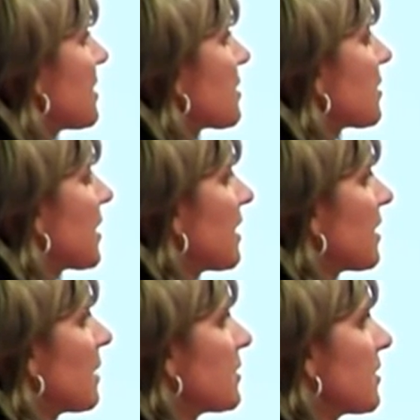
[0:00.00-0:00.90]
days or
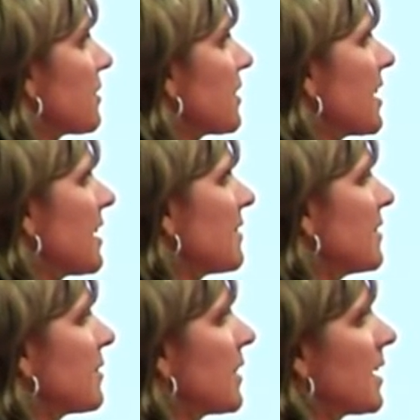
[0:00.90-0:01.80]
greater, up to 30. I've
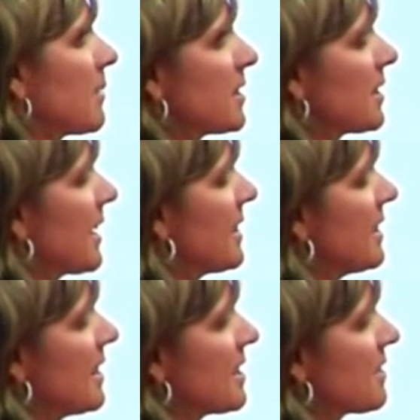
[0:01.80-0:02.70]
even read up to
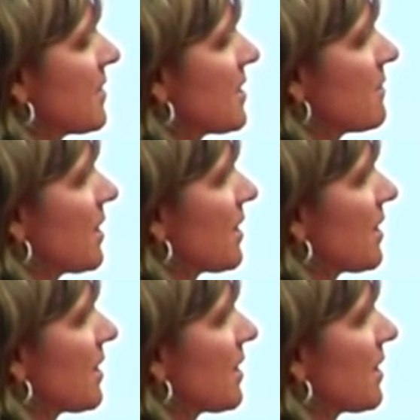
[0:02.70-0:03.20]
90 days if it's